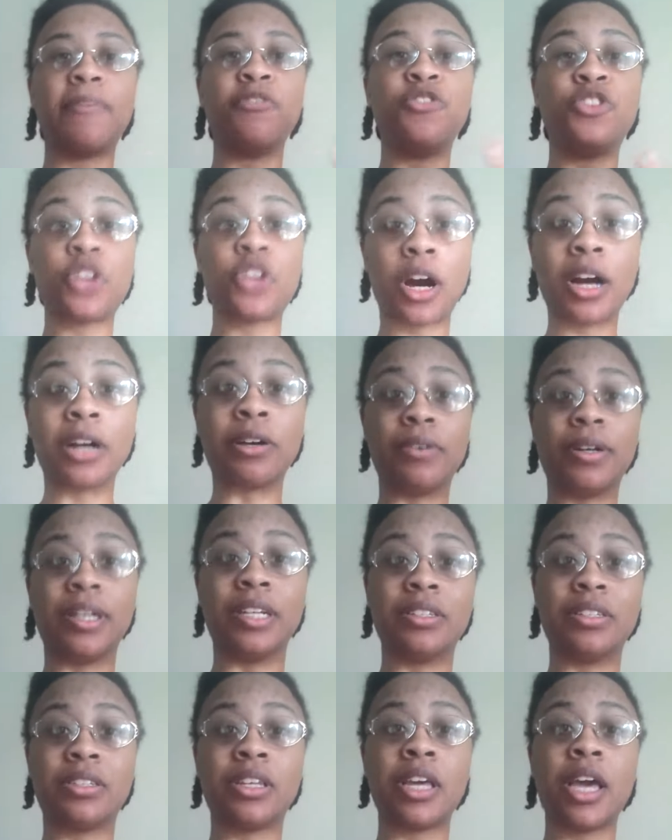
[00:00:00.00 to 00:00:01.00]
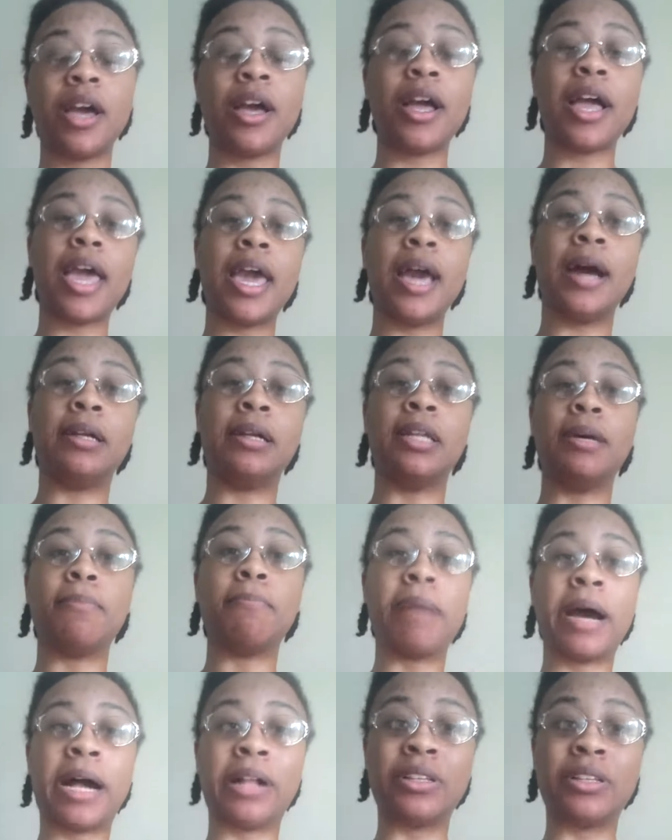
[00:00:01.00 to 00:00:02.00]
chakras and
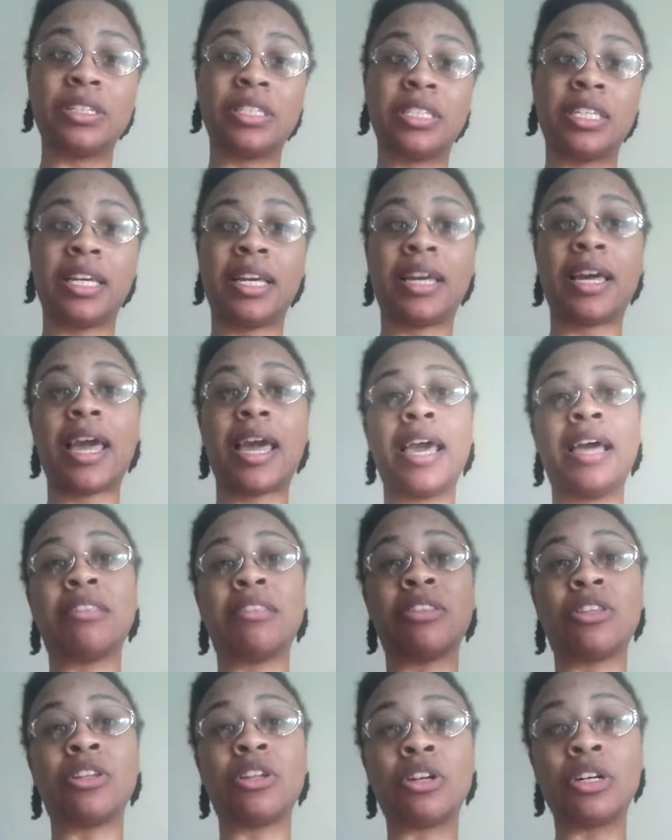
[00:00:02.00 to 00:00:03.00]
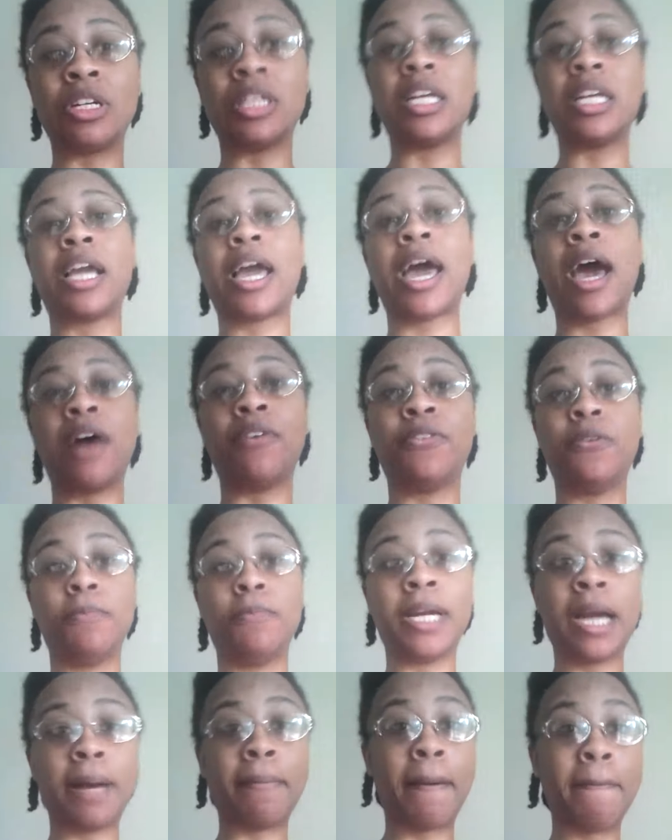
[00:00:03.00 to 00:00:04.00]
balancing and learning how to
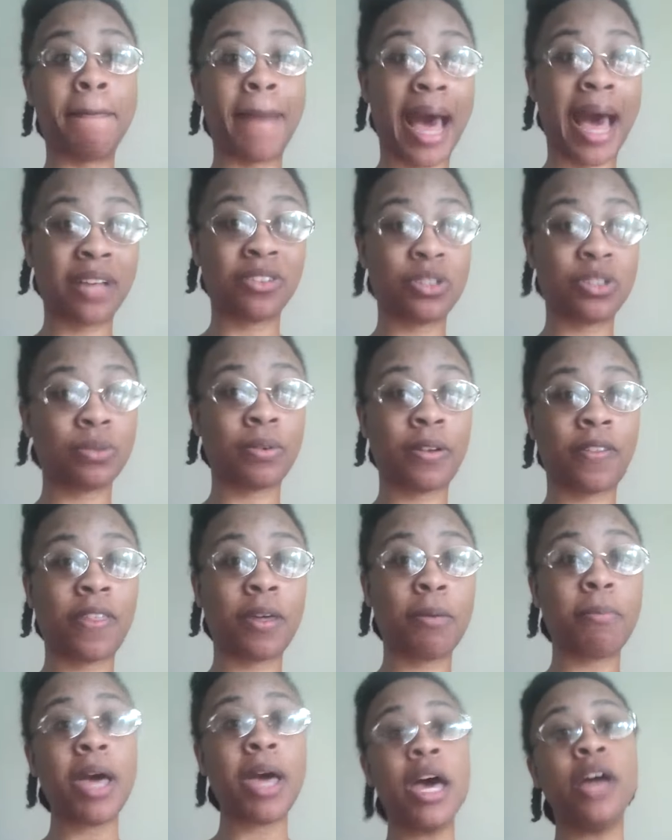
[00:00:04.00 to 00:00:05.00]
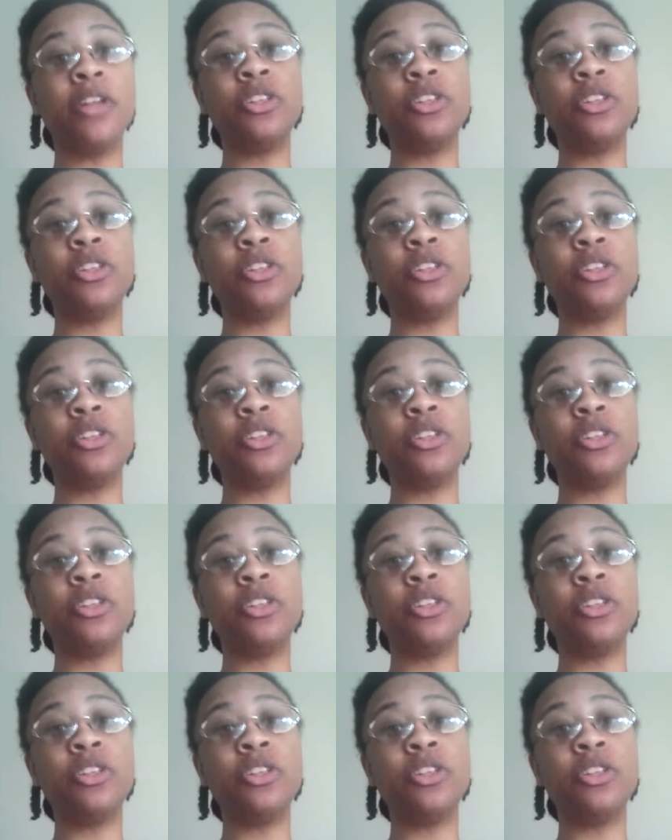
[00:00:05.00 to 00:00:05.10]
become a master with them